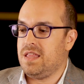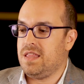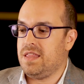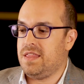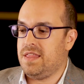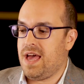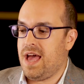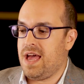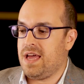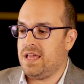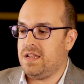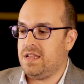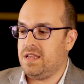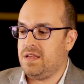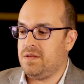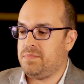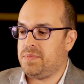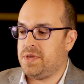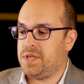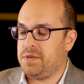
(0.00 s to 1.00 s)
that
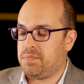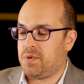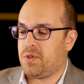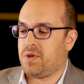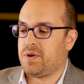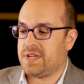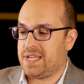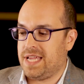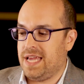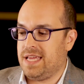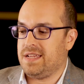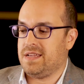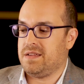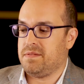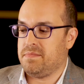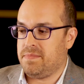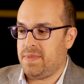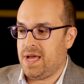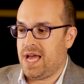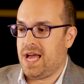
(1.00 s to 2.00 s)
people are
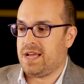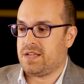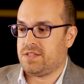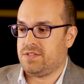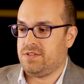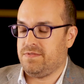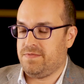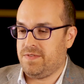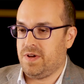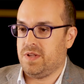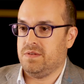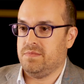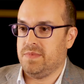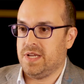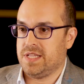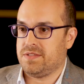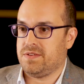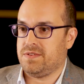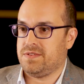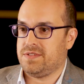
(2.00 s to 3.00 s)
getting back to
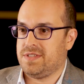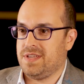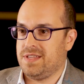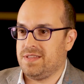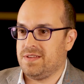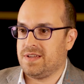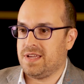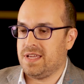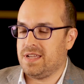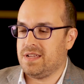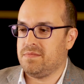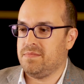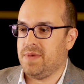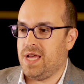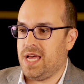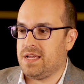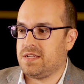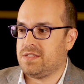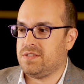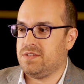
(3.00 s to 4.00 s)
fundamentals, and they're getting
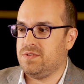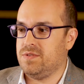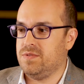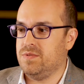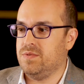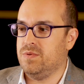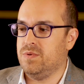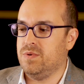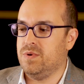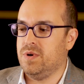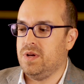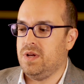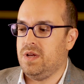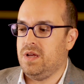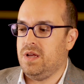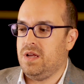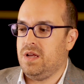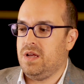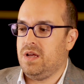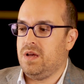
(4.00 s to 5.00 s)
back to
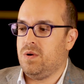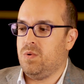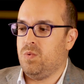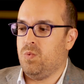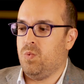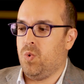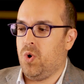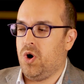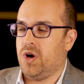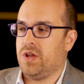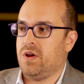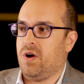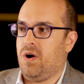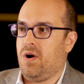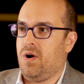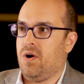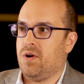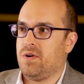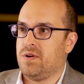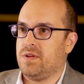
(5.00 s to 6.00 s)
what
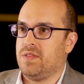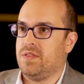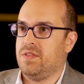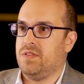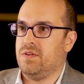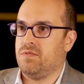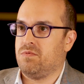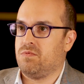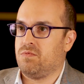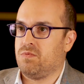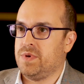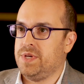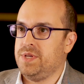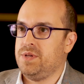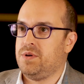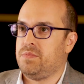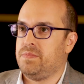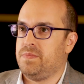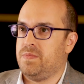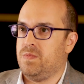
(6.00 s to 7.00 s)
are the
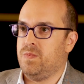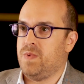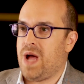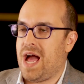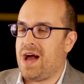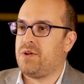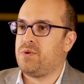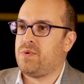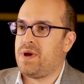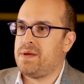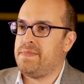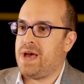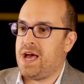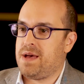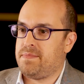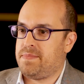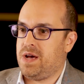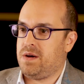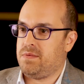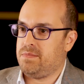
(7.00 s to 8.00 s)
real, how do I
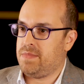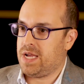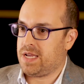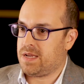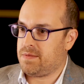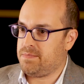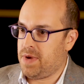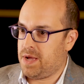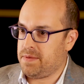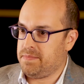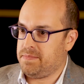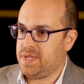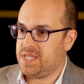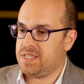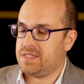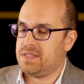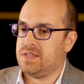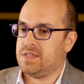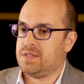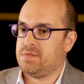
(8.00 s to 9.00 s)
map out my
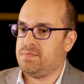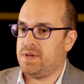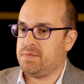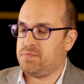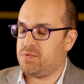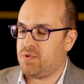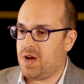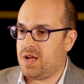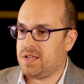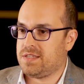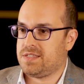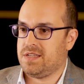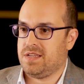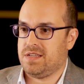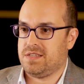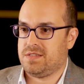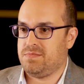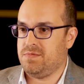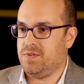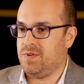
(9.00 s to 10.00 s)
business, my
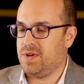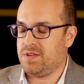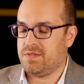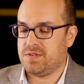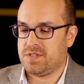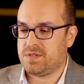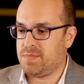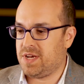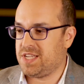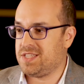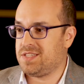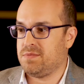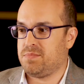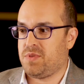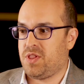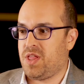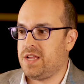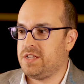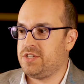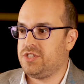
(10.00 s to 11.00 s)
process, whether it's my
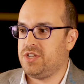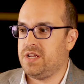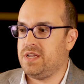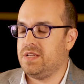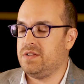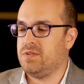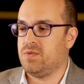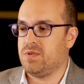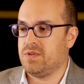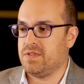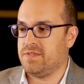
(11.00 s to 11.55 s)
supply chain or